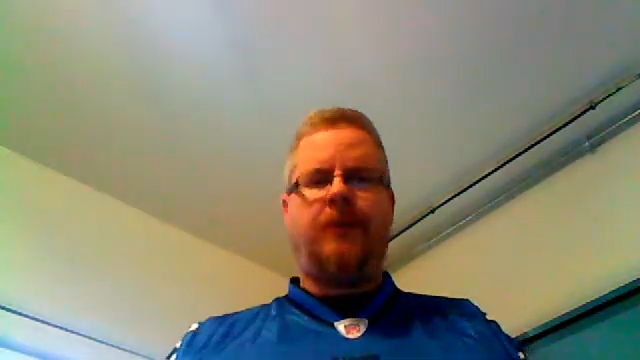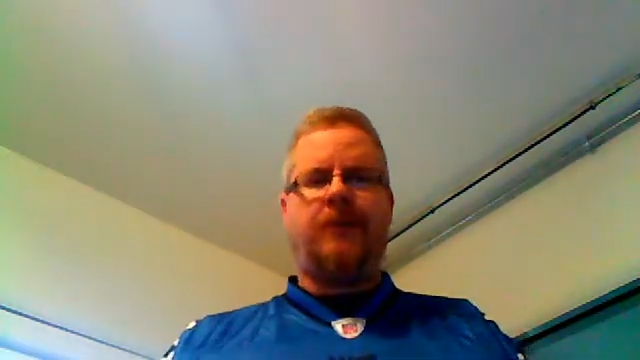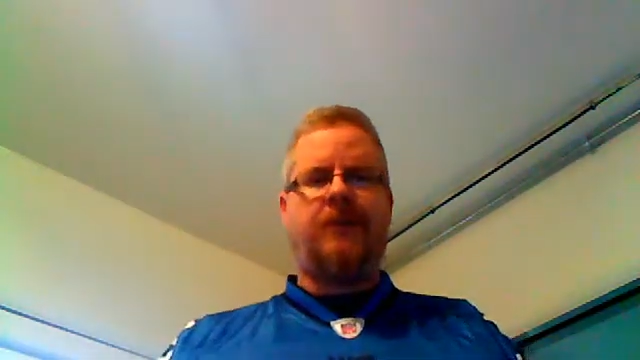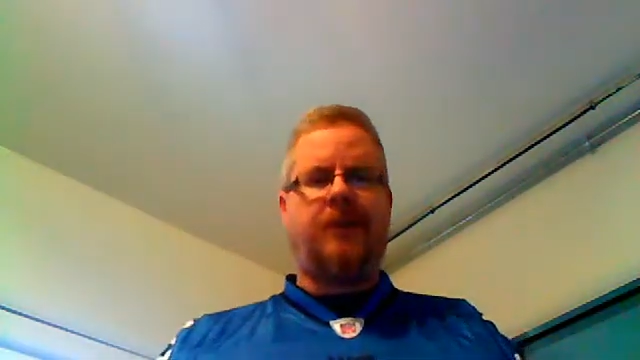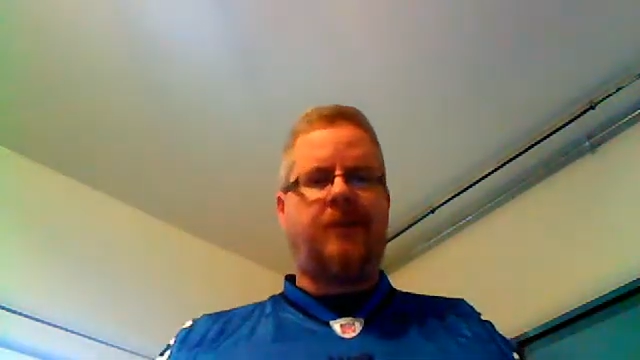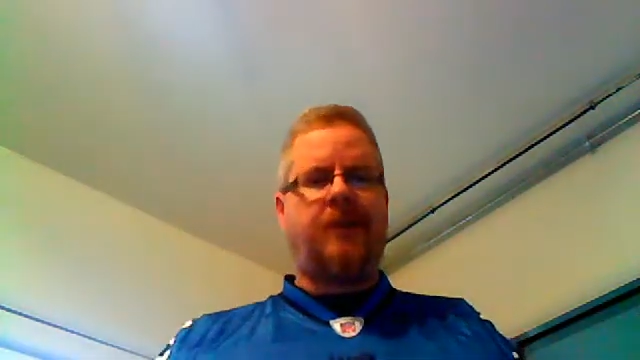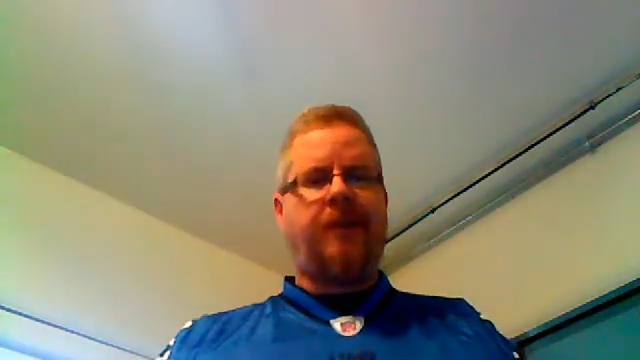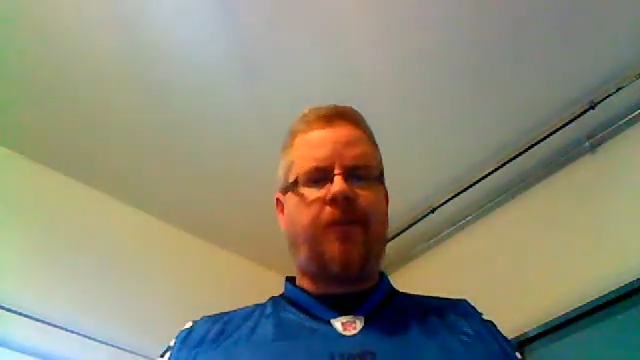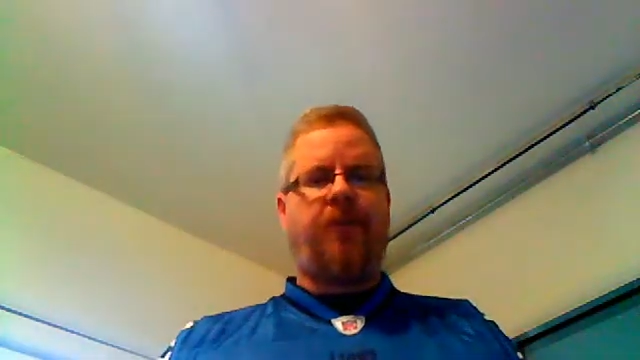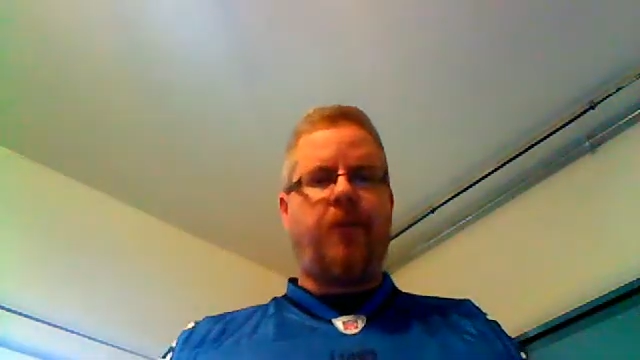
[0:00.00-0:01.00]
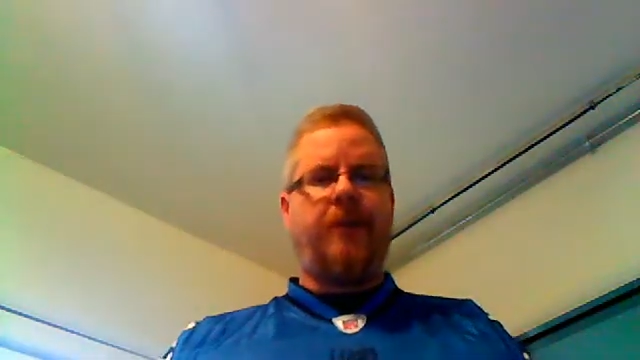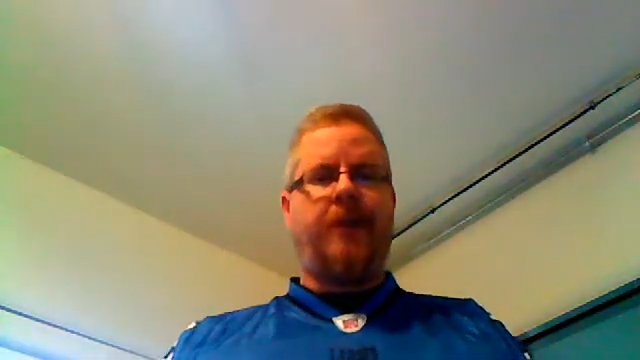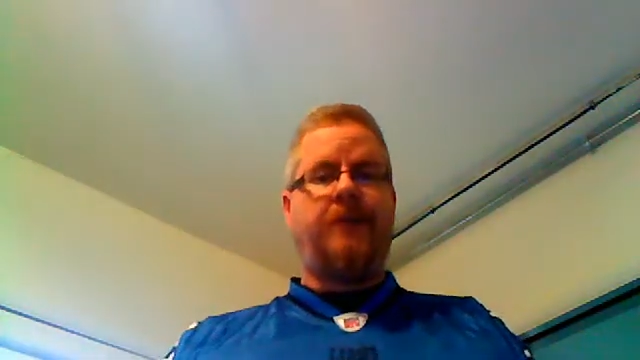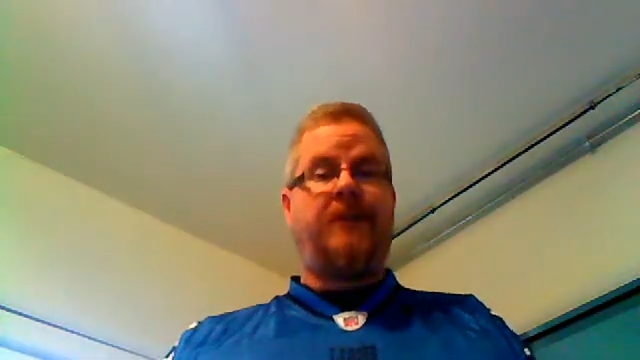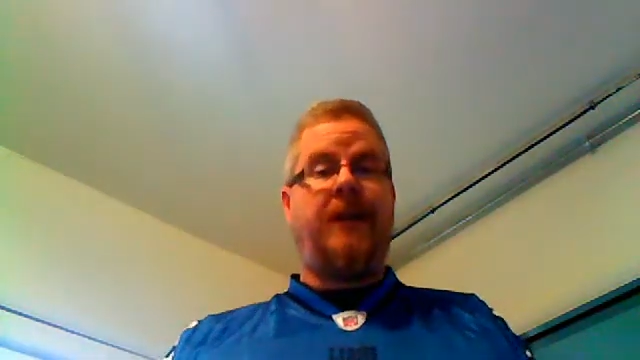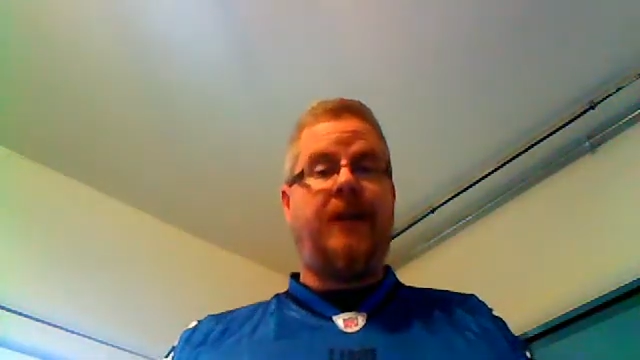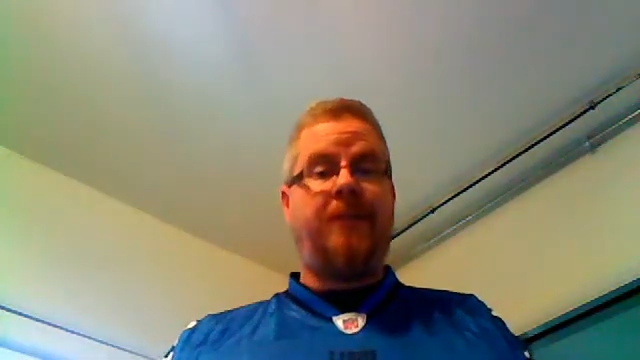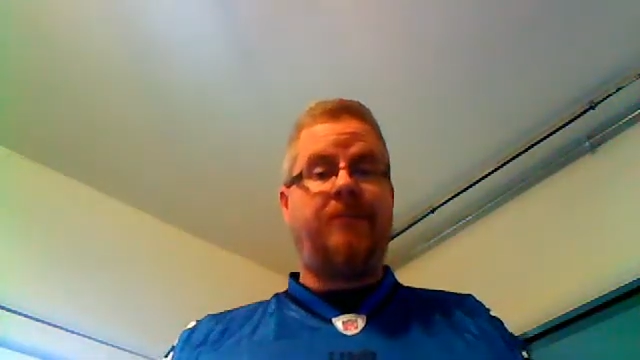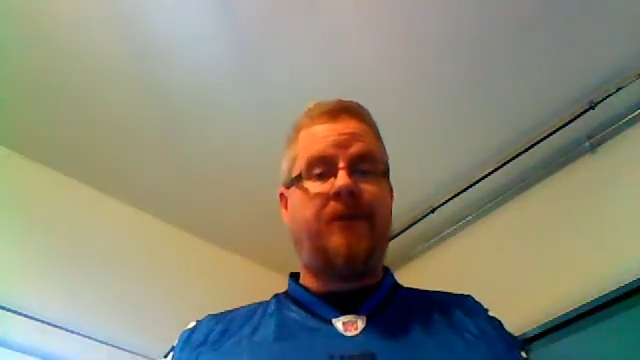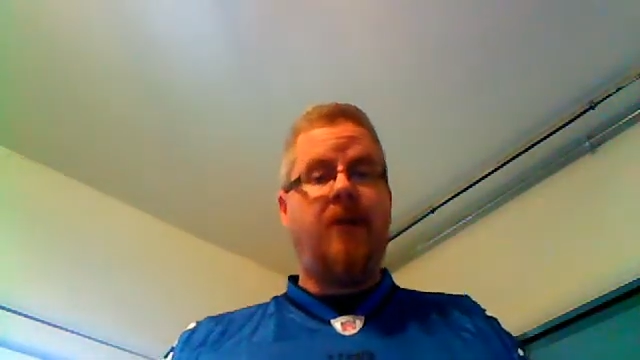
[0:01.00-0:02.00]
the success for their
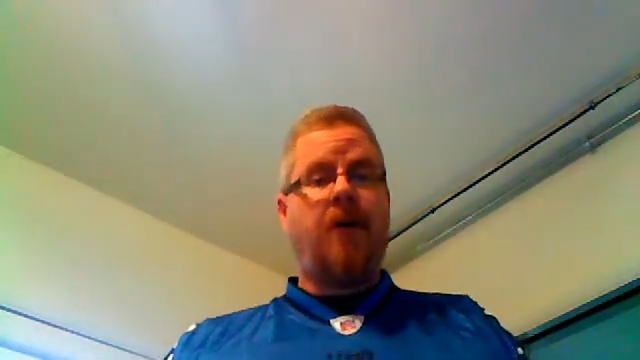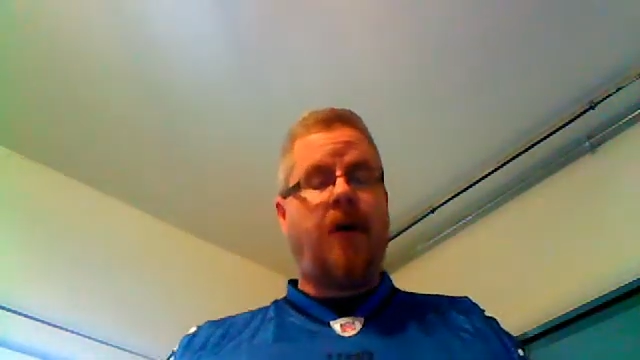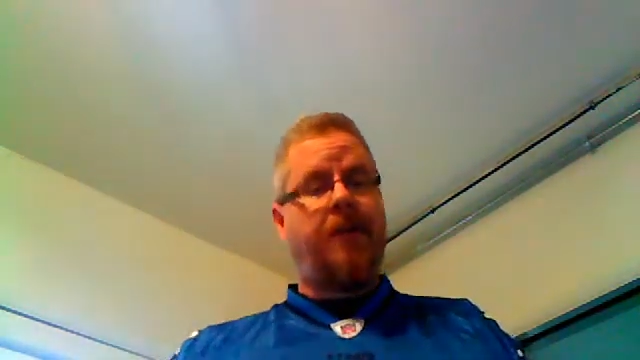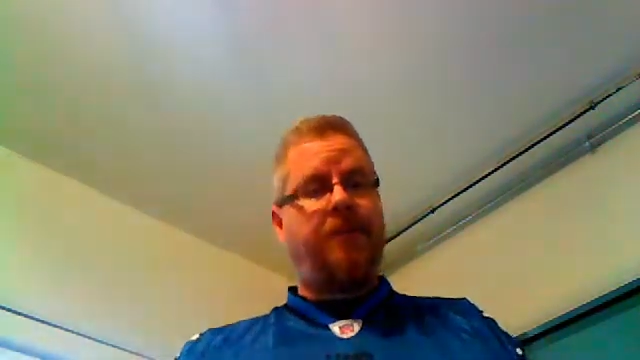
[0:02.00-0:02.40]
teams on the